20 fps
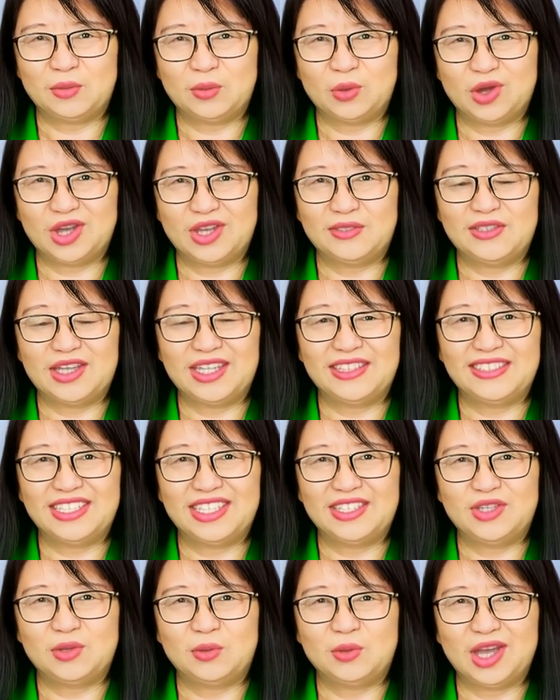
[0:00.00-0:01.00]
War of
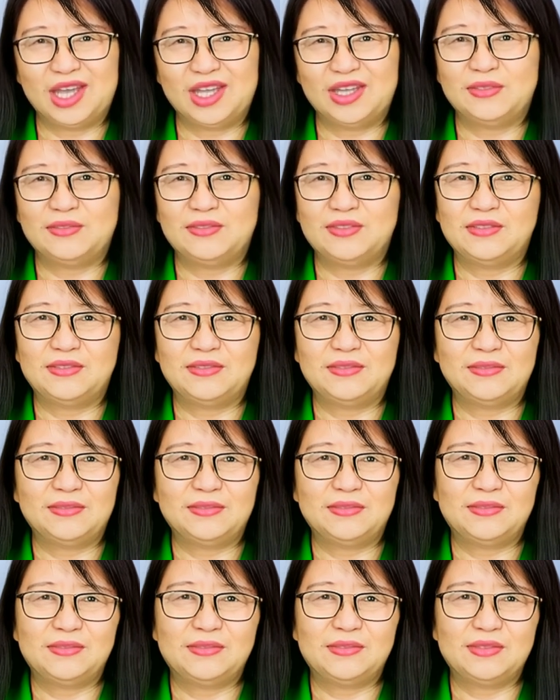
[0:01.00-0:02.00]
1812.
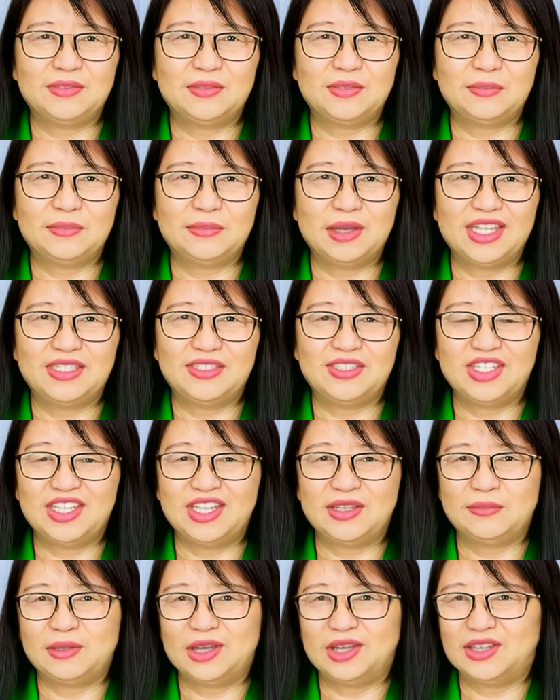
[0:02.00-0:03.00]

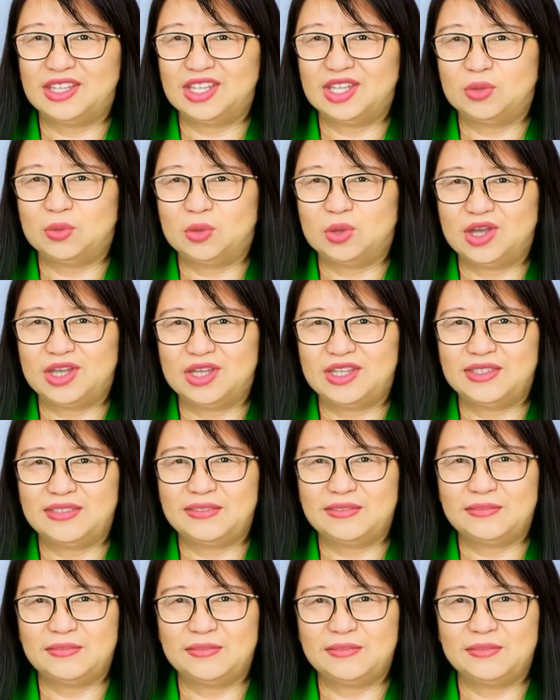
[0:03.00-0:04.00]
Mexican-American War.
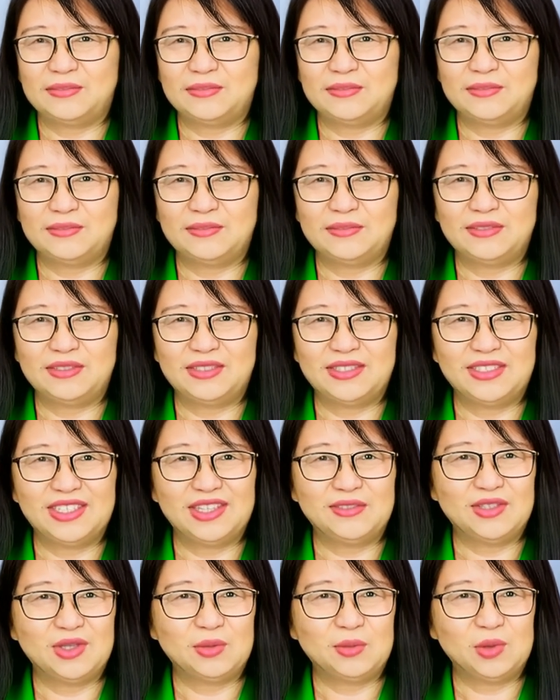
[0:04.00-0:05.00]

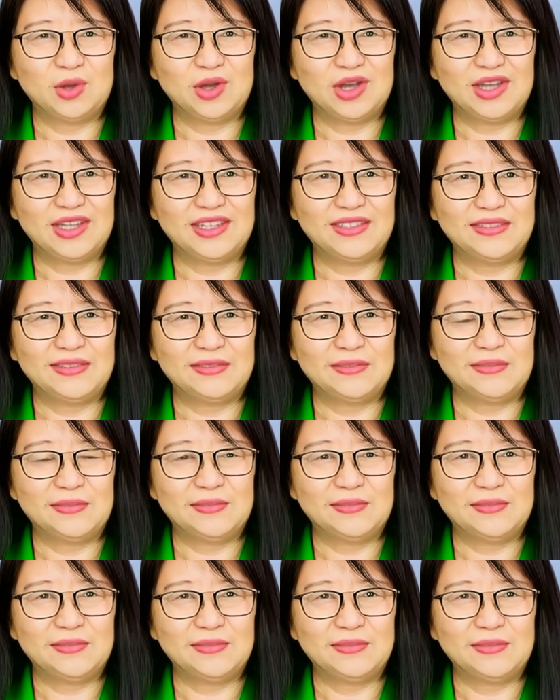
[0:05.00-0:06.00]
Civil War.
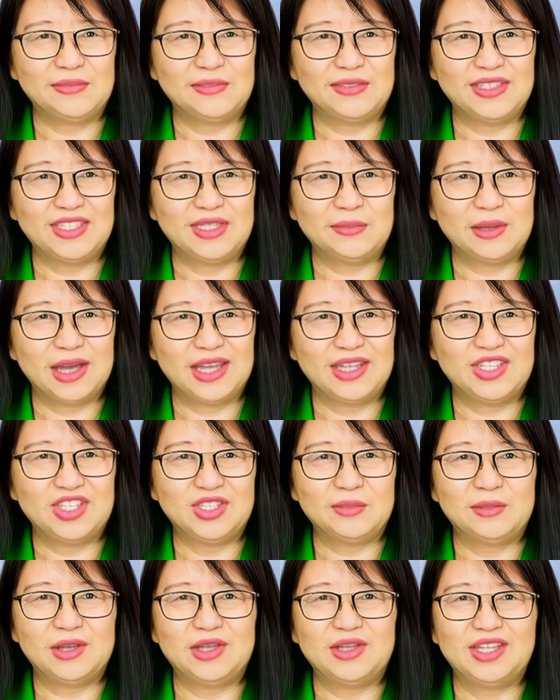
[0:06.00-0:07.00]

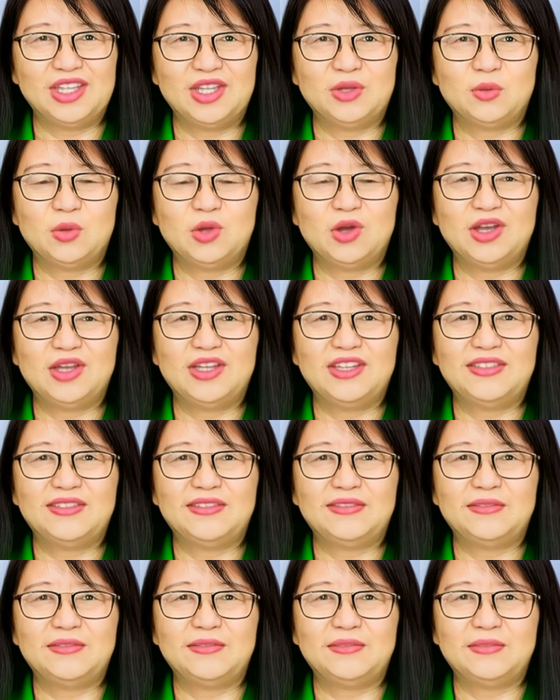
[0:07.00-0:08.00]
Spanish-American War.
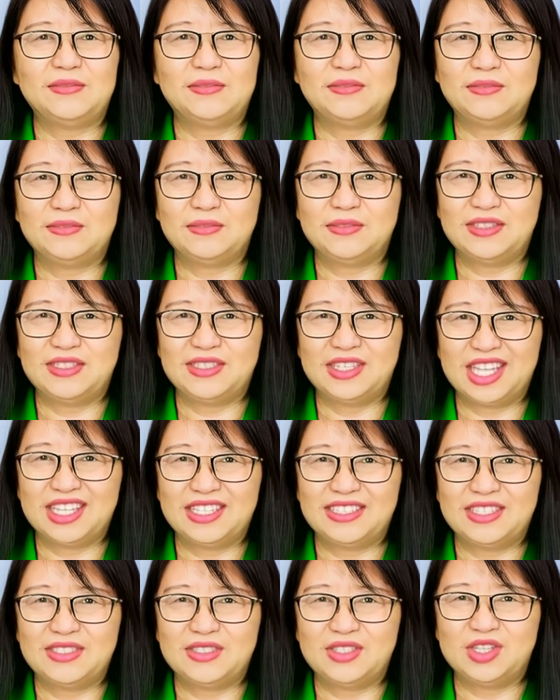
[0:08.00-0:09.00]

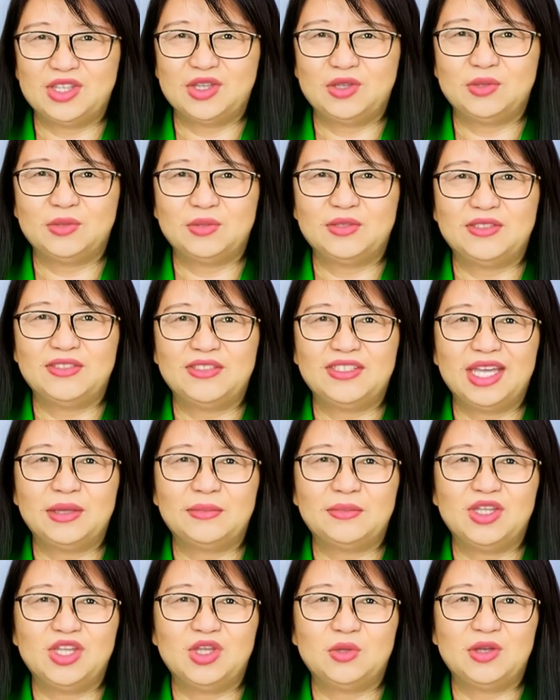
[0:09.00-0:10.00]
92.
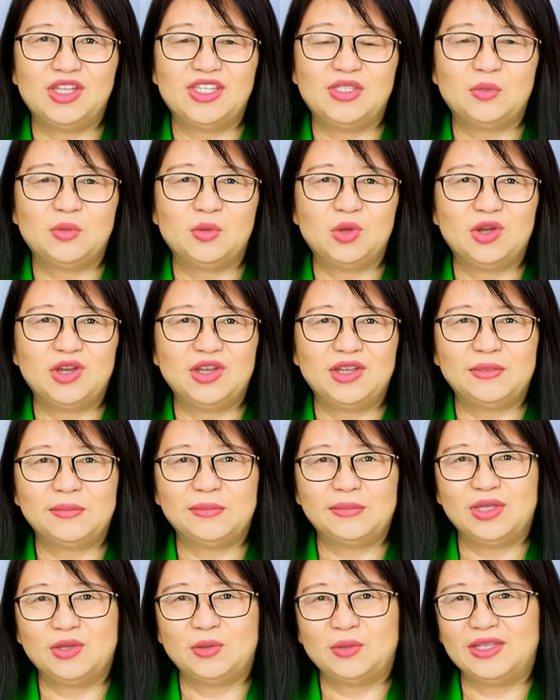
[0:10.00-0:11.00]
Name the U.S.
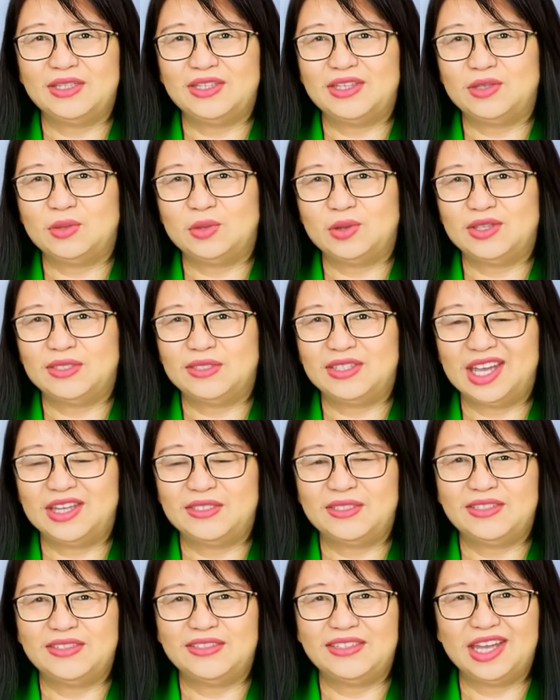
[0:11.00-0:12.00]
war between the North and the